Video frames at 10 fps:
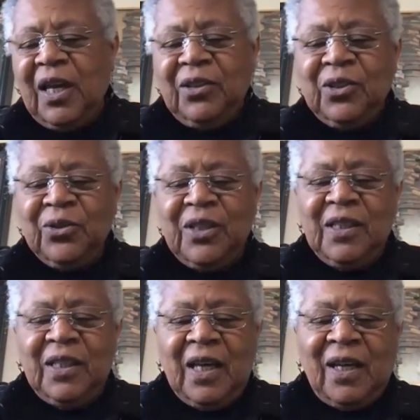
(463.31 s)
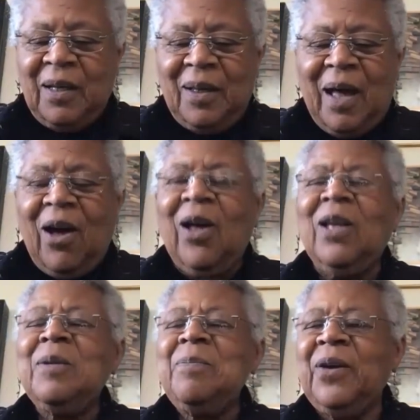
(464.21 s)
you know, the uh,
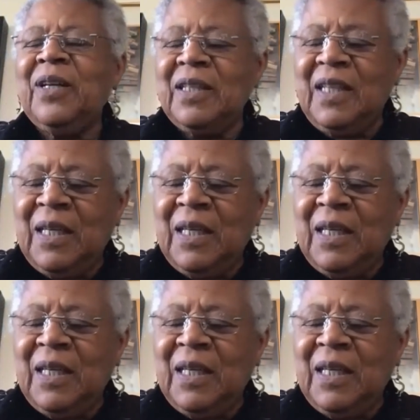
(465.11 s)
all American